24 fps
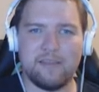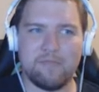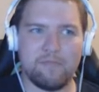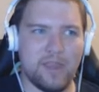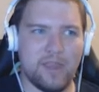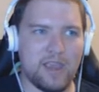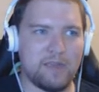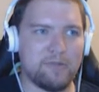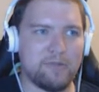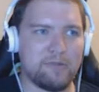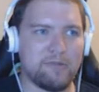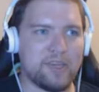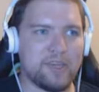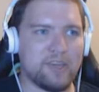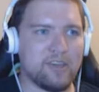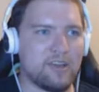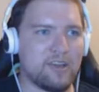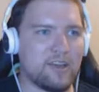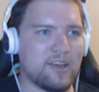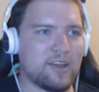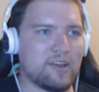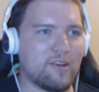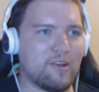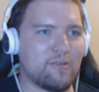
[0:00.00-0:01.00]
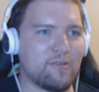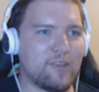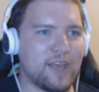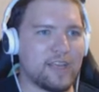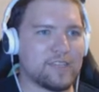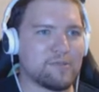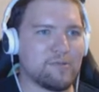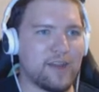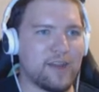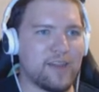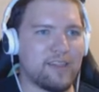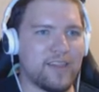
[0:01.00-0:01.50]
Maybe we could. Oh,
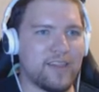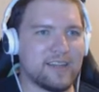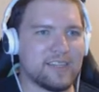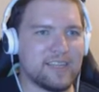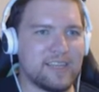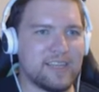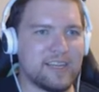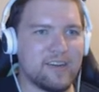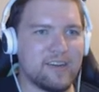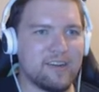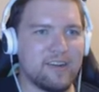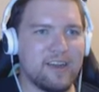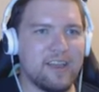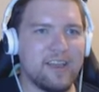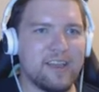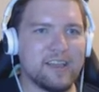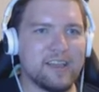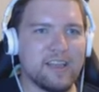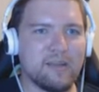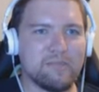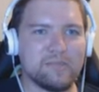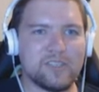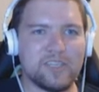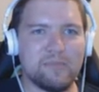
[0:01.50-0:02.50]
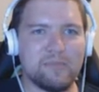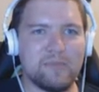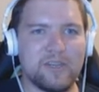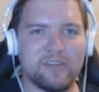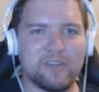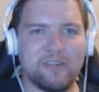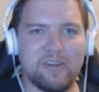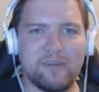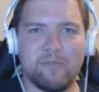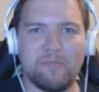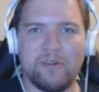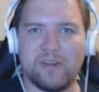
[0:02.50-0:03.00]
that's what I like to hear. Come see me
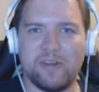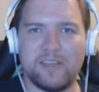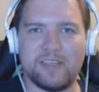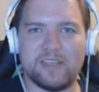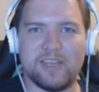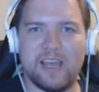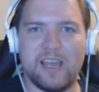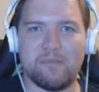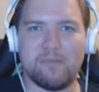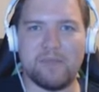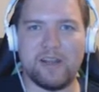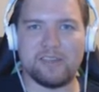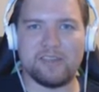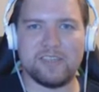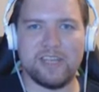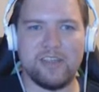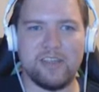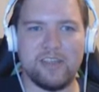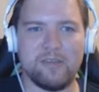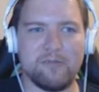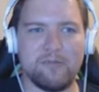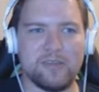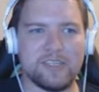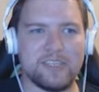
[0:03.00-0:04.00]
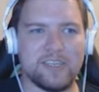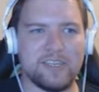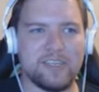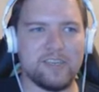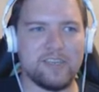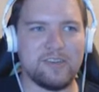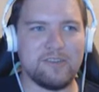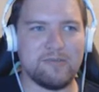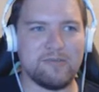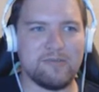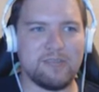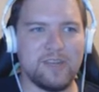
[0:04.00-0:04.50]
during morning time and I'll tell you what to do.